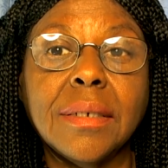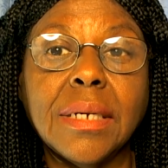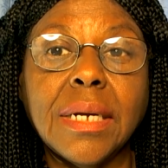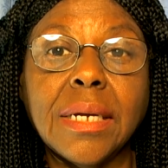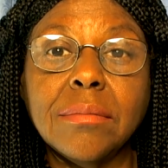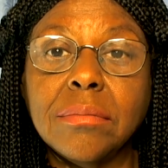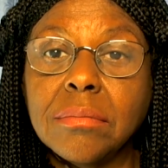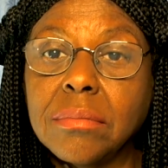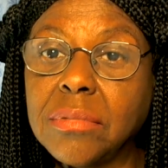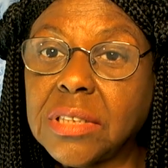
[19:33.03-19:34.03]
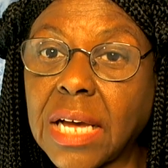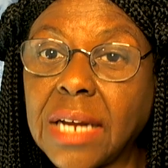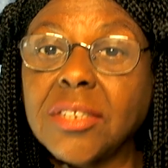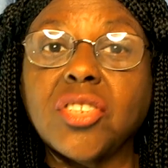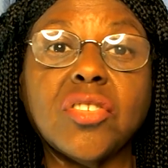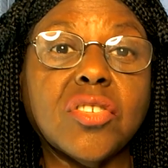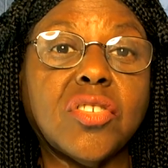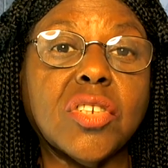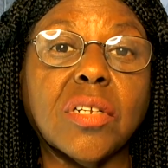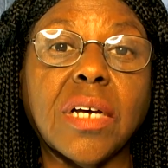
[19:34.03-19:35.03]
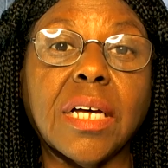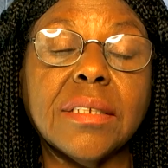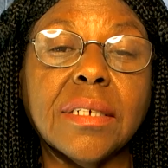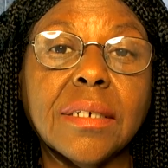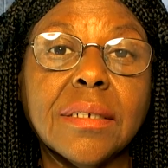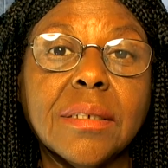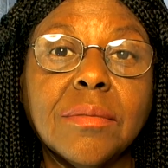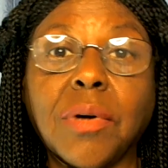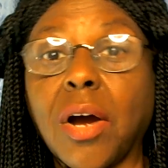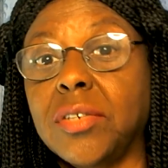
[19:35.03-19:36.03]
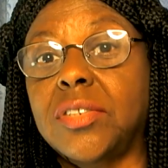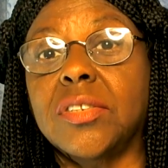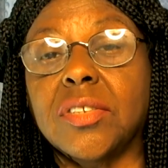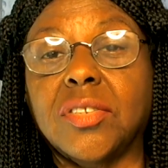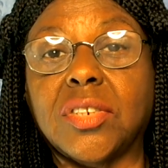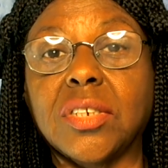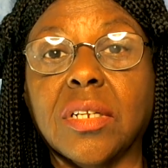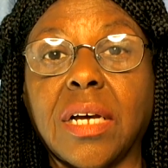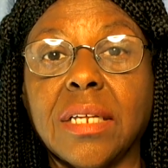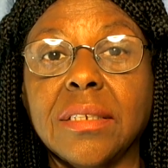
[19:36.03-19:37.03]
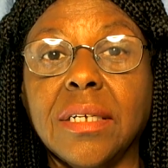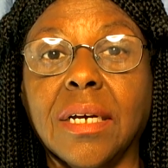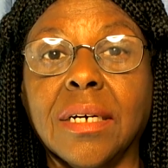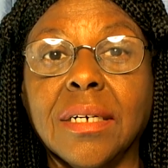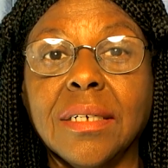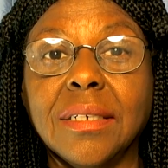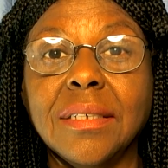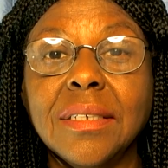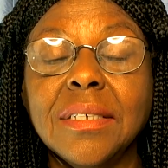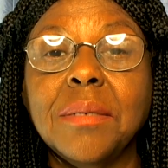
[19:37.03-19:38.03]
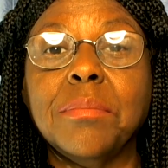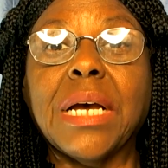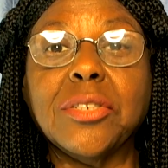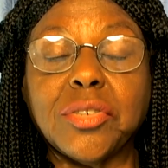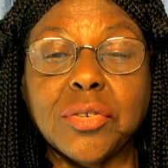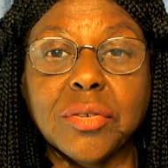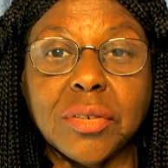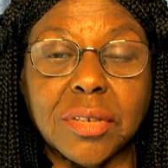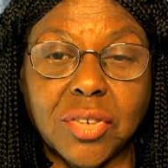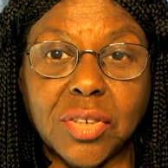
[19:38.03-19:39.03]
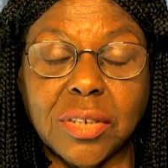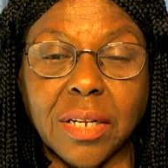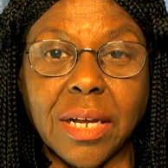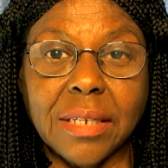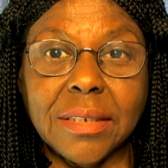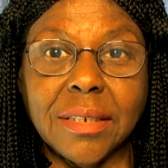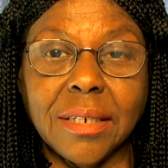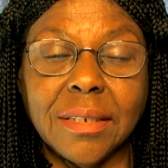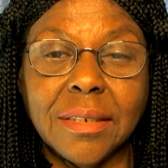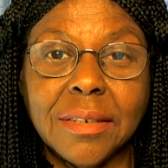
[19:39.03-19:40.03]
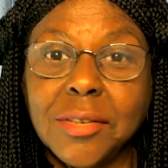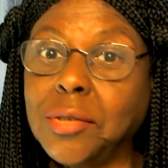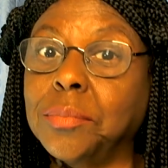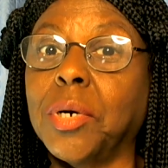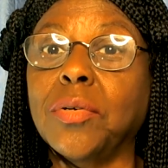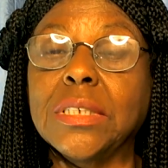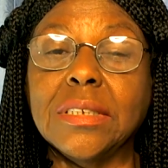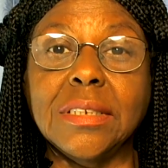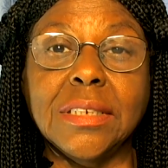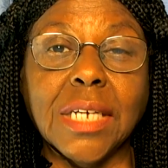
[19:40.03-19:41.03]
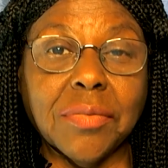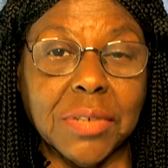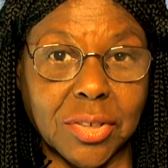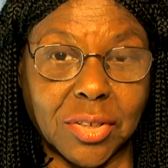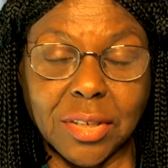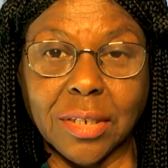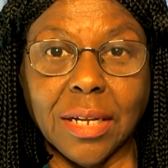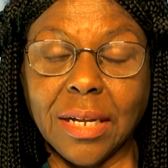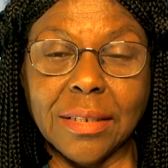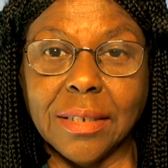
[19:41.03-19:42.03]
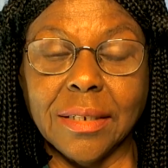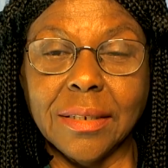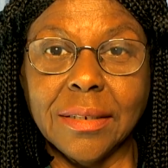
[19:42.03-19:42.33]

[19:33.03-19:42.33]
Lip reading: and sinuses are still out there, viruses are still out there, bacteria are still out there, pneumonia is definitely still out there,